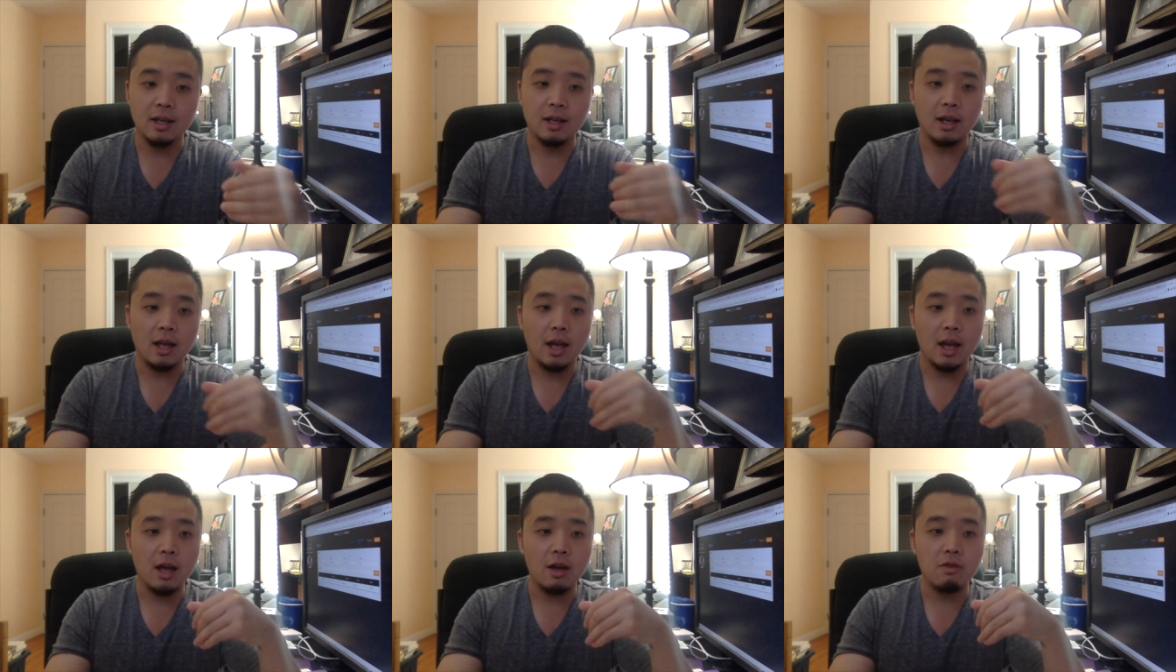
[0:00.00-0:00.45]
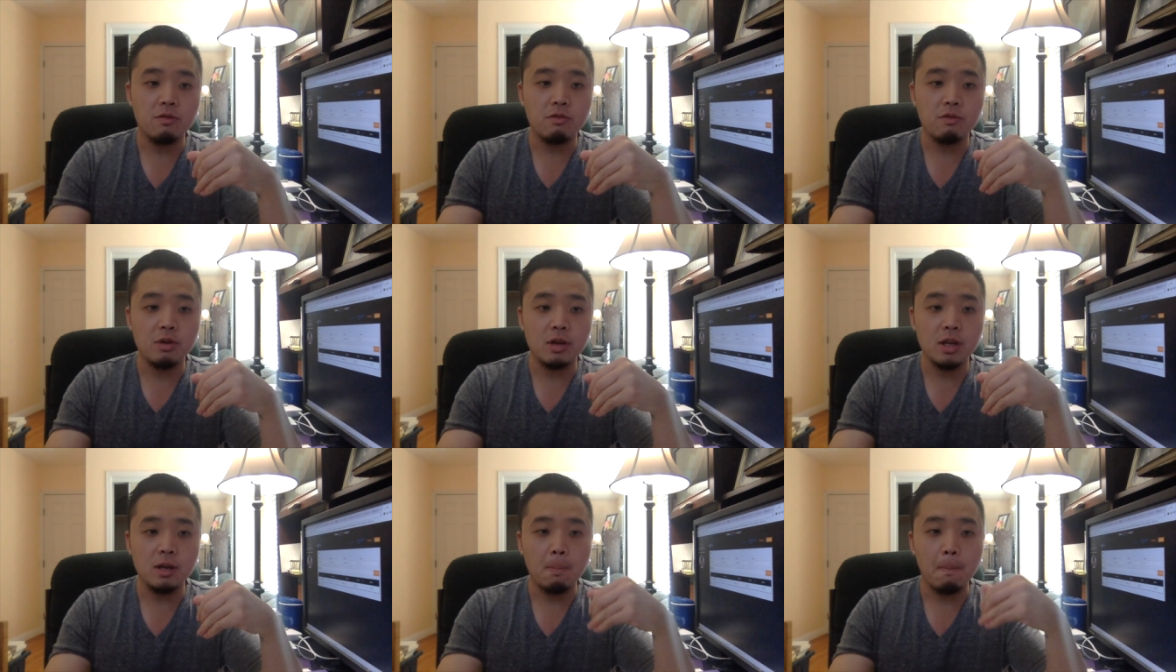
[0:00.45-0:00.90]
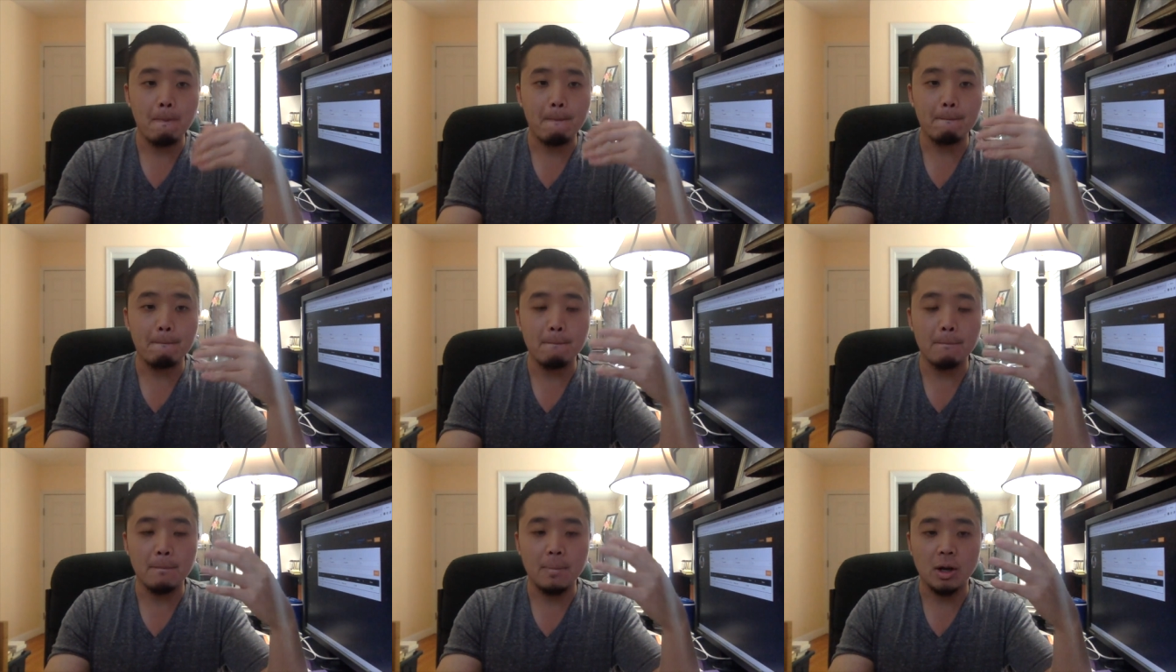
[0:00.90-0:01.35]
in every
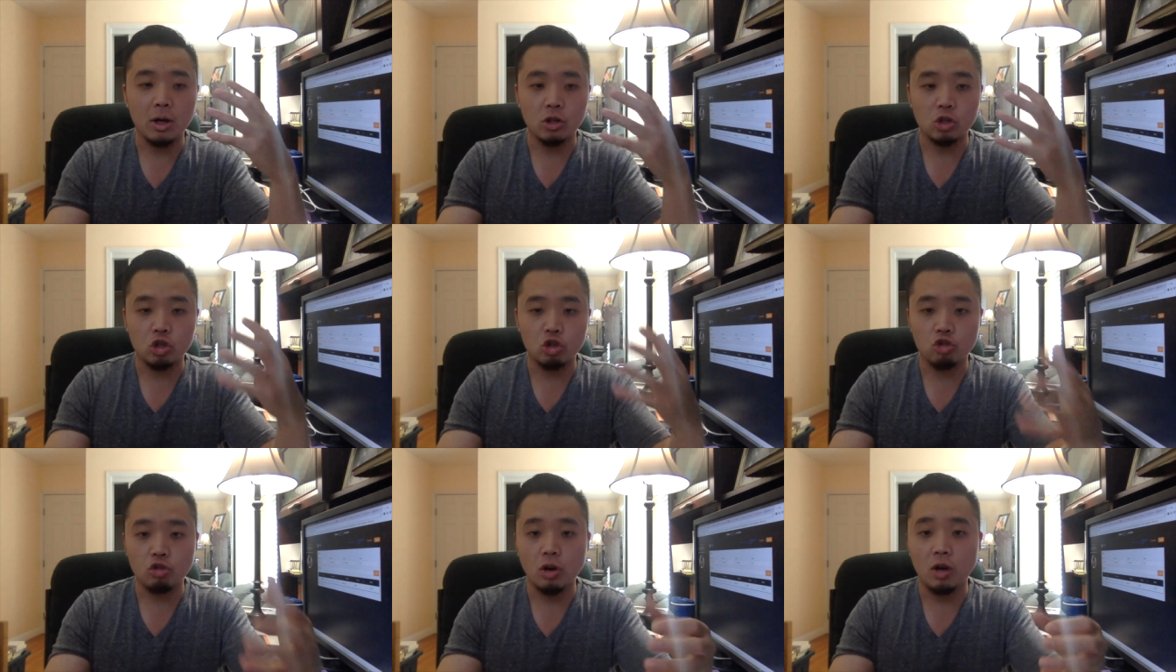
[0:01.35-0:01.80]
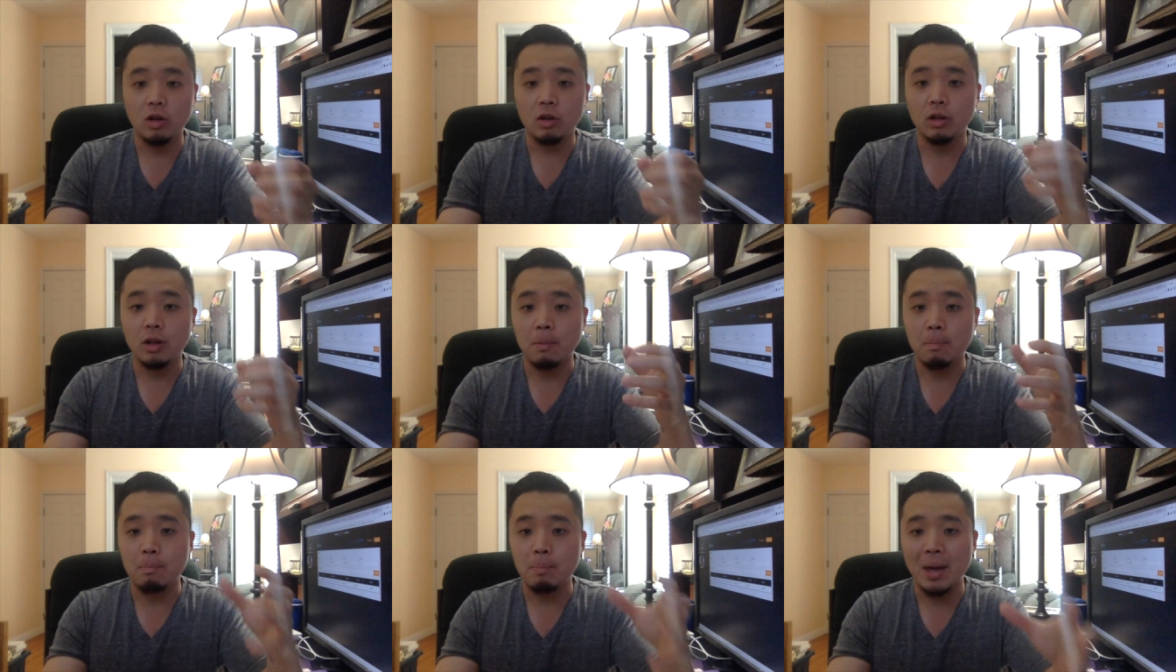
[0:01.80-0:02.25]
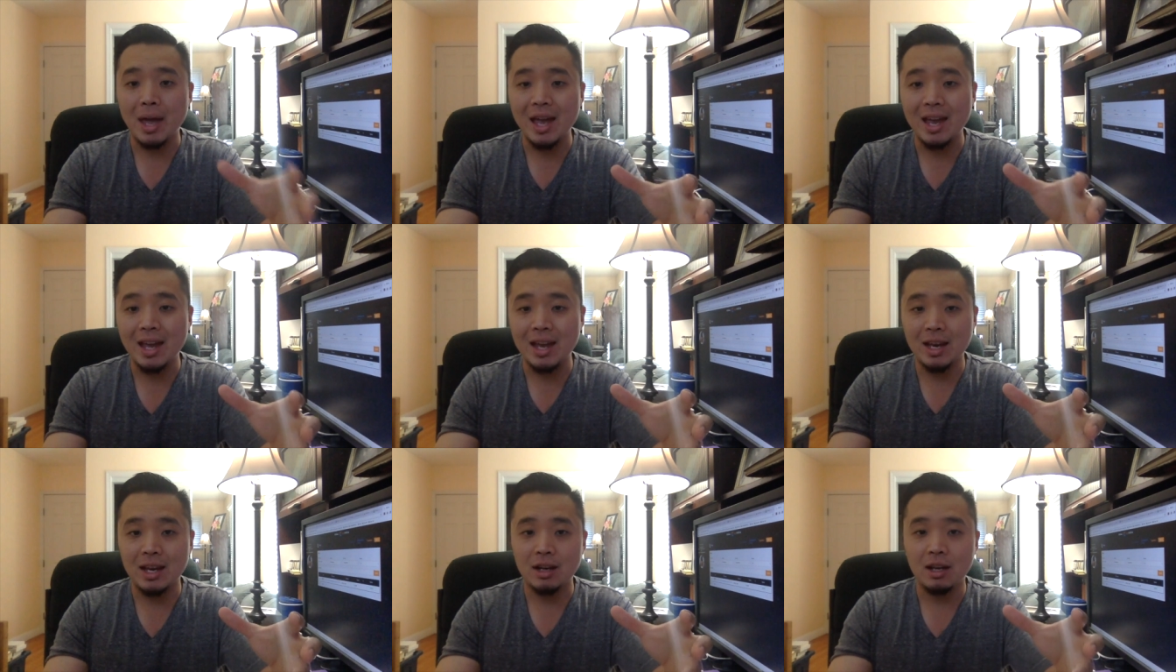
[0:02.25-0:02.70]
struggle and
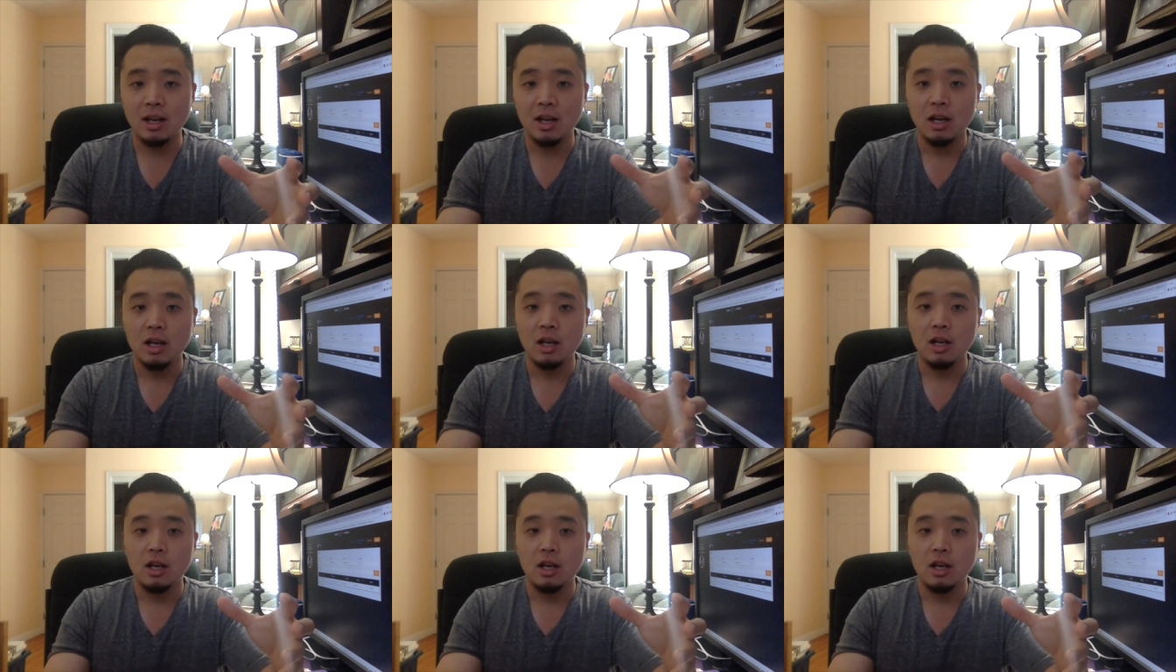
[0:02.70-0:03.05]
pain,